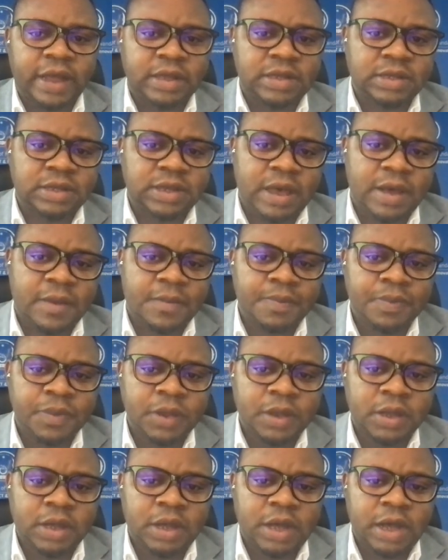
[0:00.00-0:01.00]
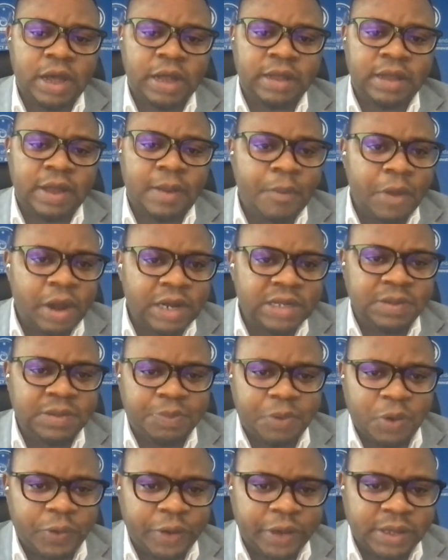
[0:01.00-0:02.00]
that There are
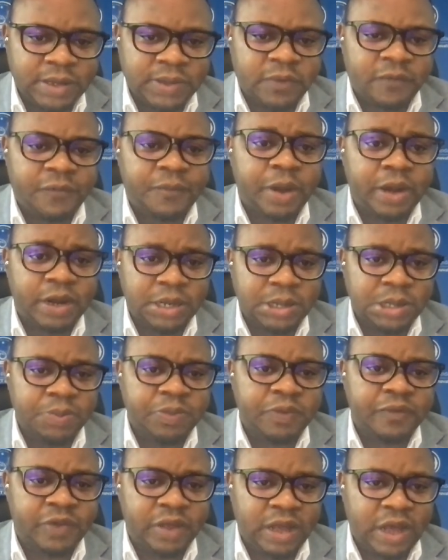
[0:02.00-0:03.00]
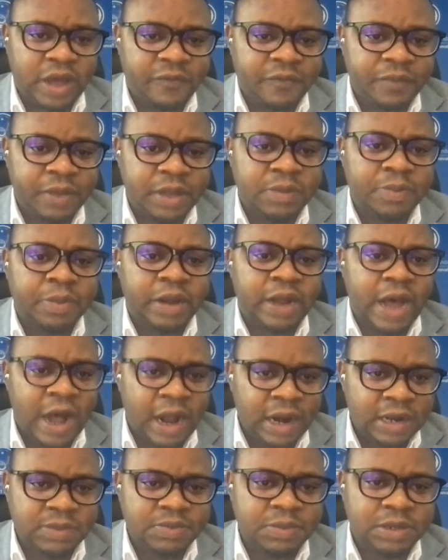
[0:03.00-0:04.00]
multiple ways of partnership with the government, but
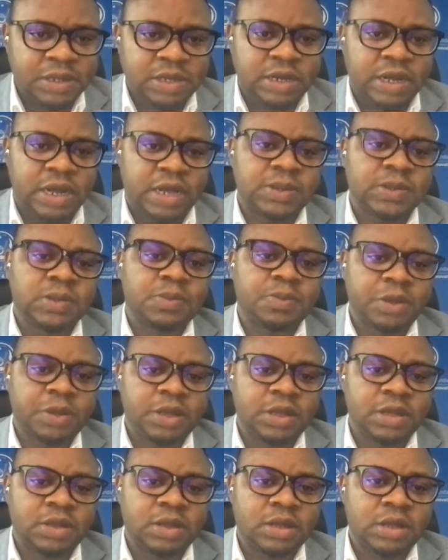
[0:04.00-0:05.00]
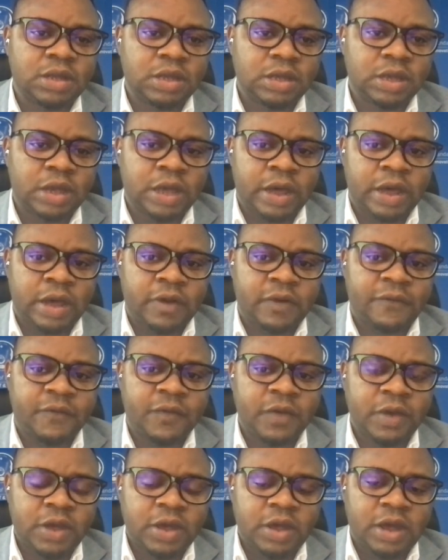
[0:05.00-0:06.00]
ultimately has to be
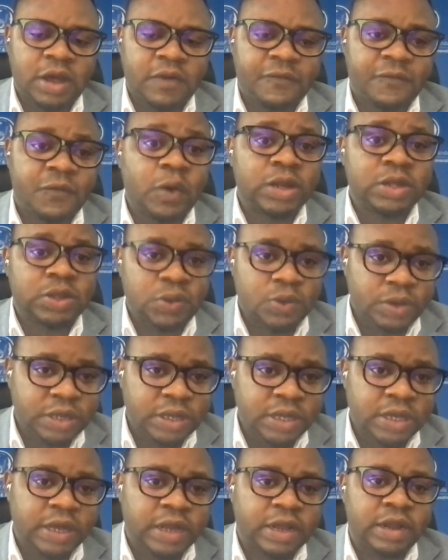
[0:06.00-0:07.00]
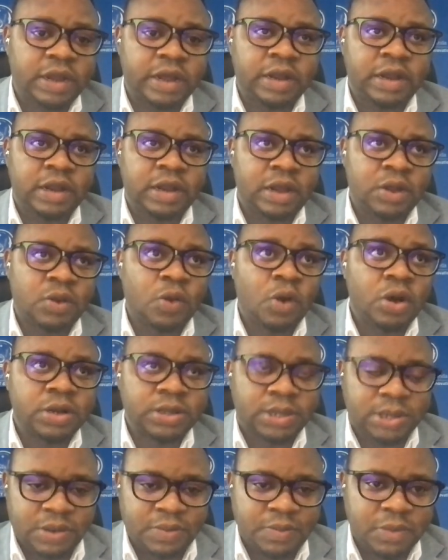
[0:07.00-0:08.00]
forward-looking and
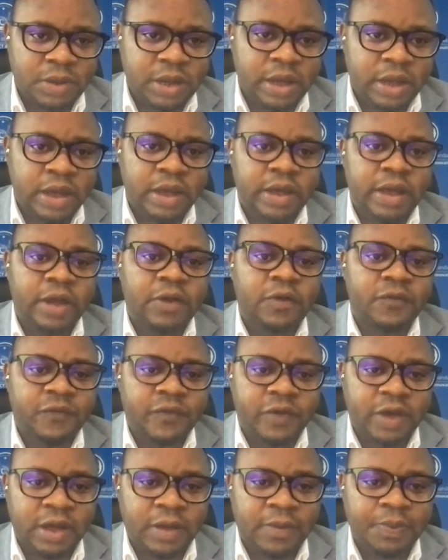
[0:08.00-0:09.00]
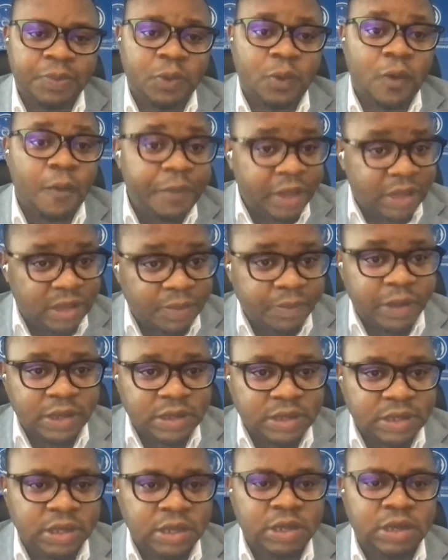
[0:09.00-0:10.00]
long-term kind of
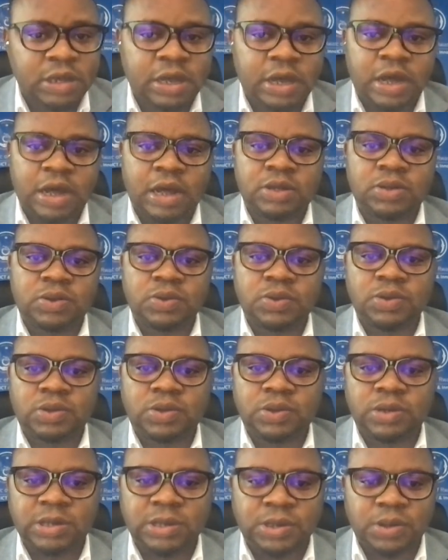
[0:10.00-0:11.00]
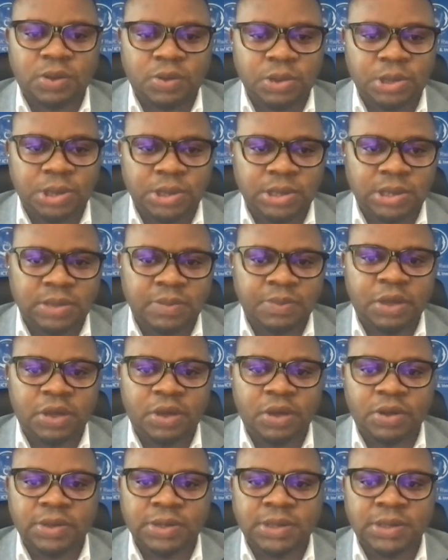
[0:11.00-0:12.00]
commitment to these solutions,
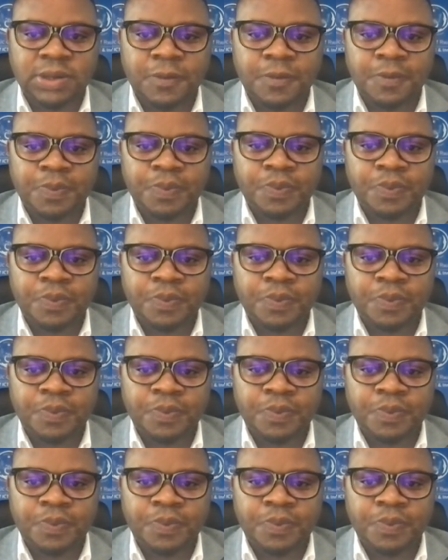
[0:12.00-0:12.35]
because